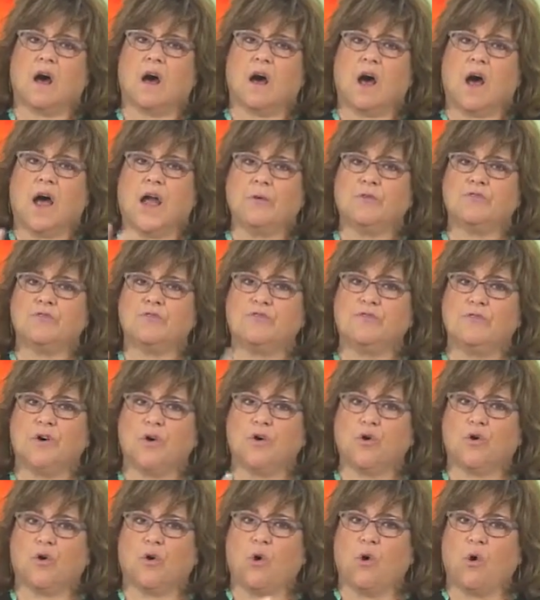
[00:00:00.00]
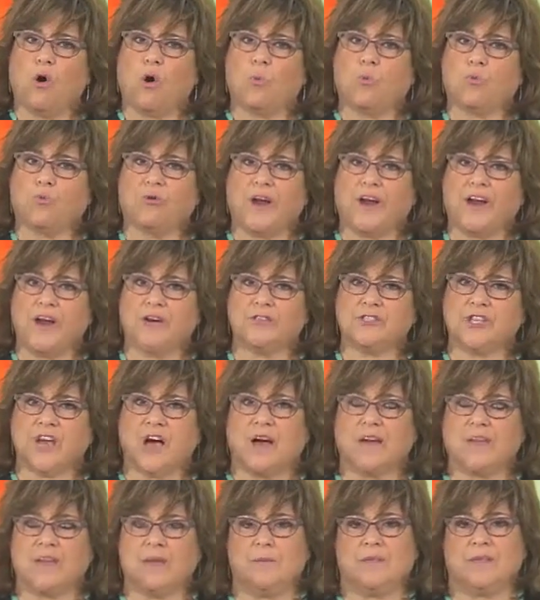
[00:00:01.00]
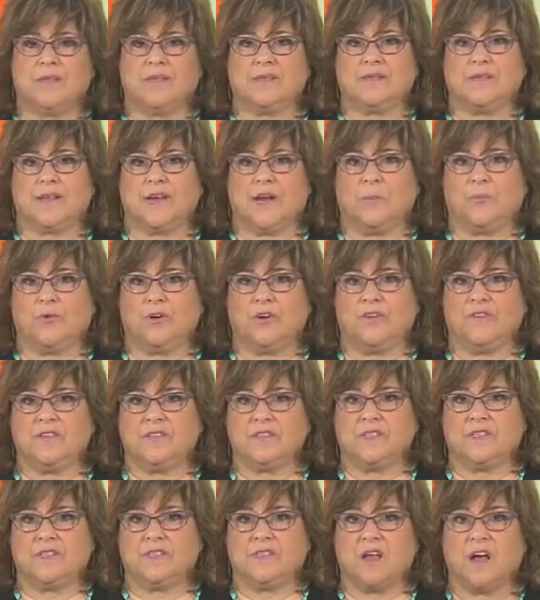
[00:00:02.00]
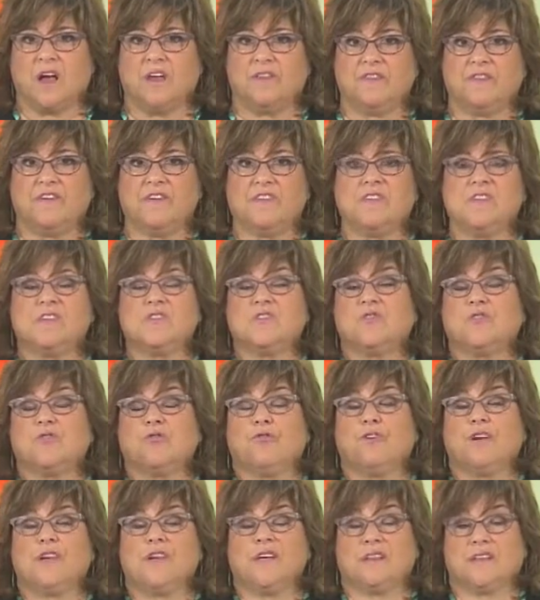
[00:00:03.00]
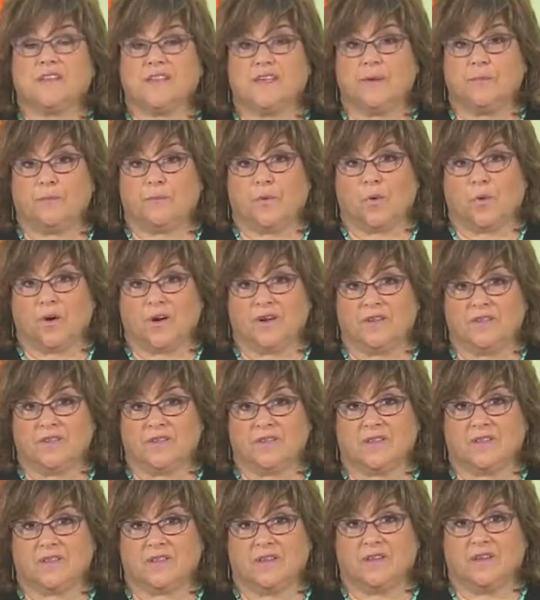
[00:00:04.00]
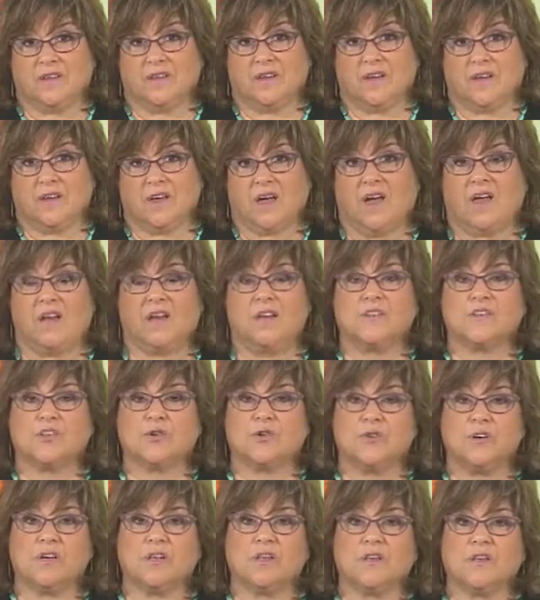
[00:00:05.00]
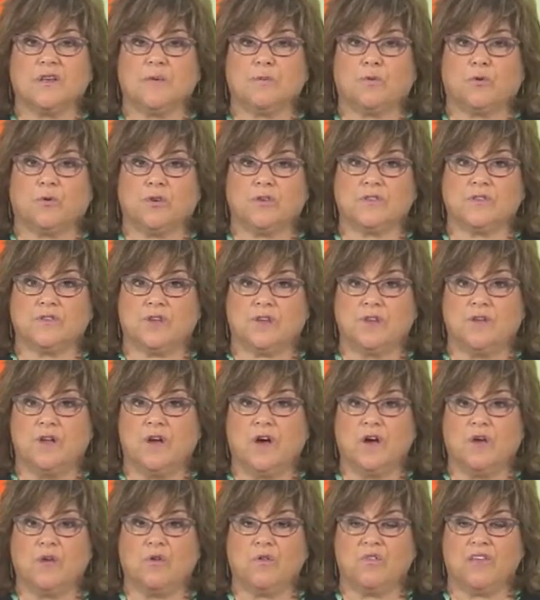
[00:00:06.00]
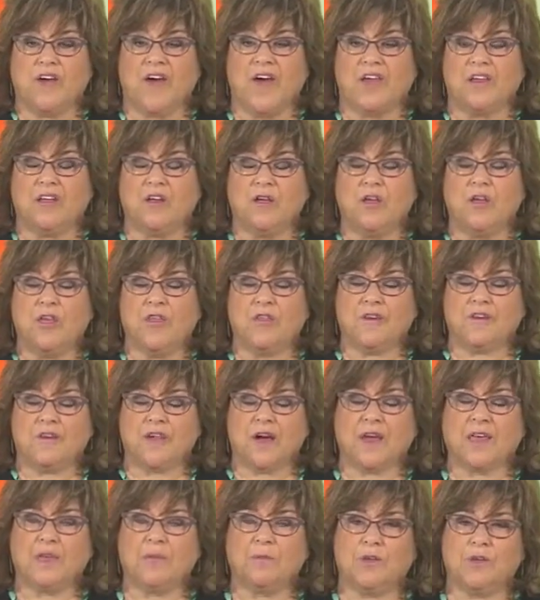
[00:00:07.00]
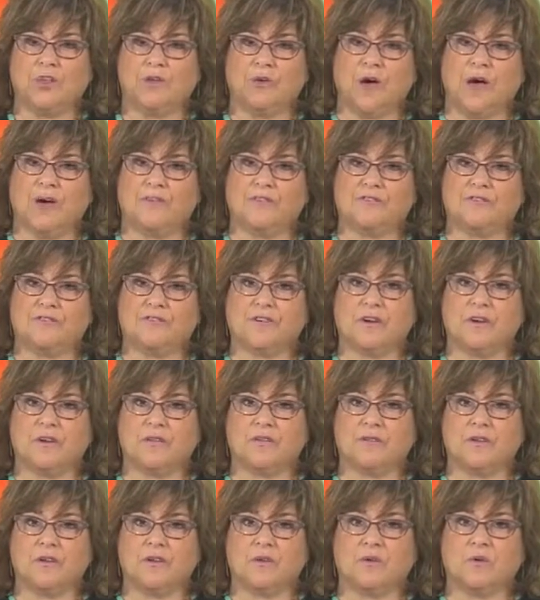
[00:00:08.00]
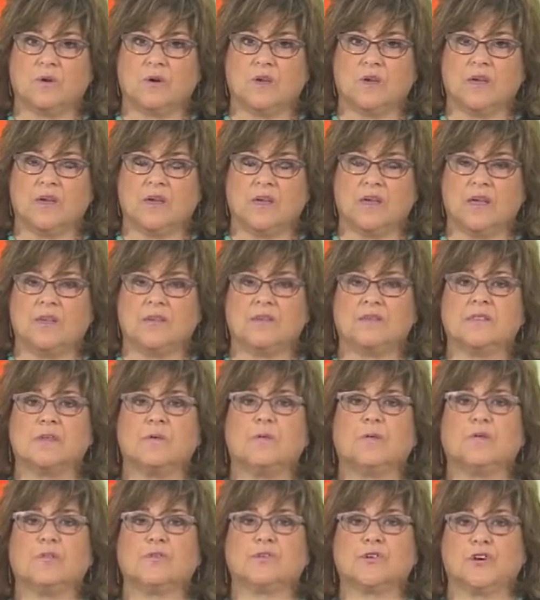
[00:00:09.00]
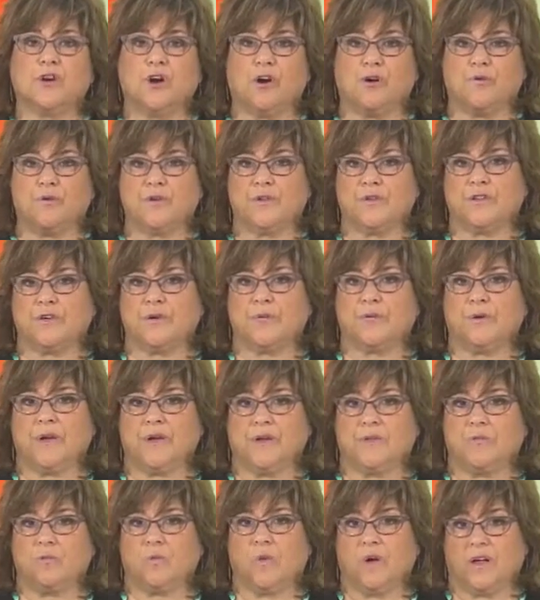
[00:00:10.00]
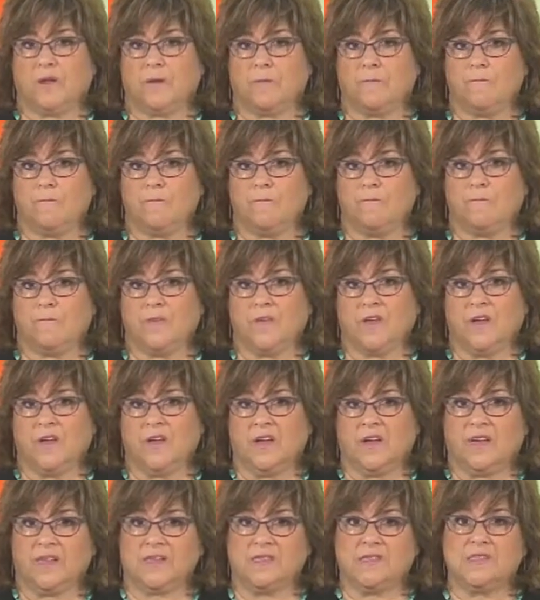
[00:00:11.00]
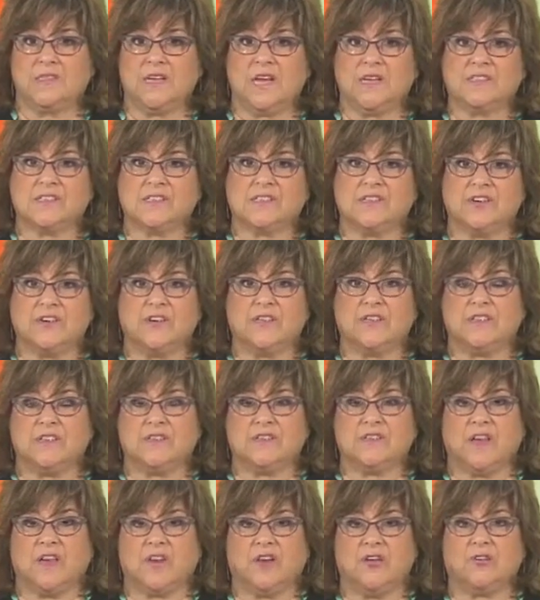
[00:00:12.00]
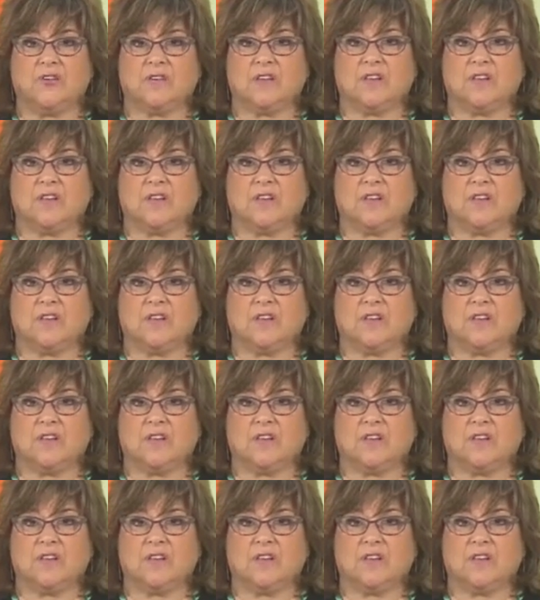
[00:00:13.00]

I revoke all prior documents that I previously signed. This is critically important. And it's critically important to know that the document you have in front of you is the most currently written will. It's necessary to say to your